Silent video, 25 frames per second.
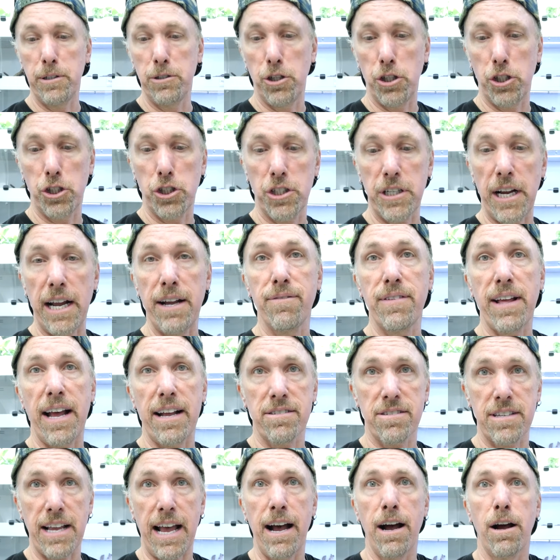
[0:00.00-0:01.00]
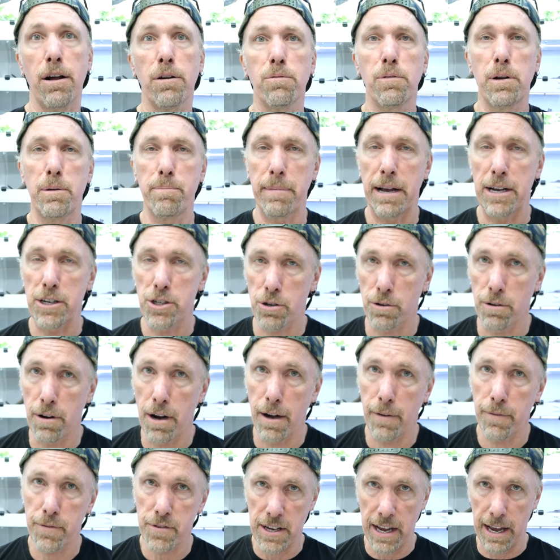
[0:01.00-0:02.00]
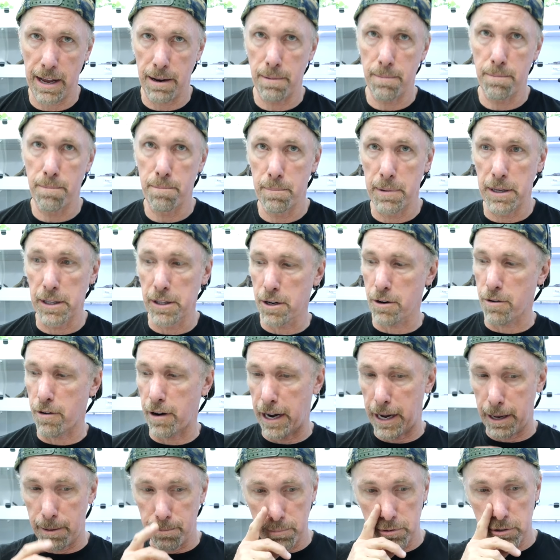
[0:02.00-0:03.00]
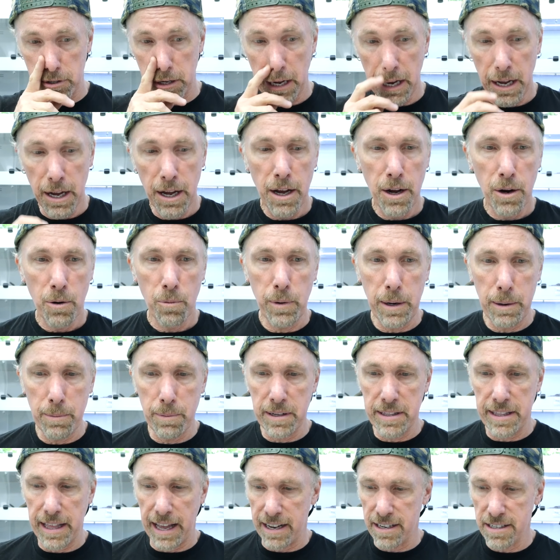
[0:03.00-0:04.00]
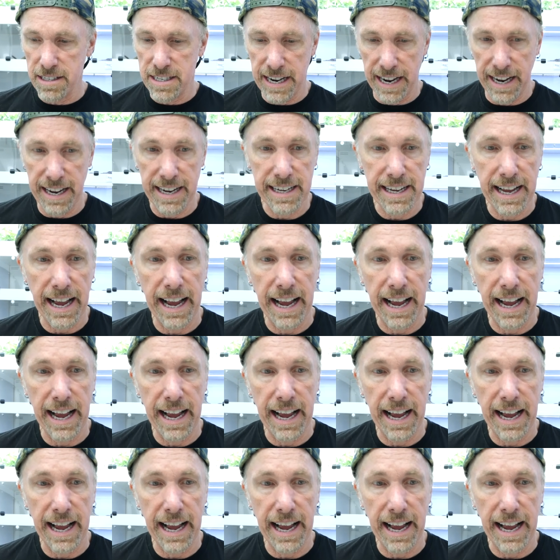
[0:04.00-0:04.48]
just shave that down. We measure off 10 milligrams. We would then take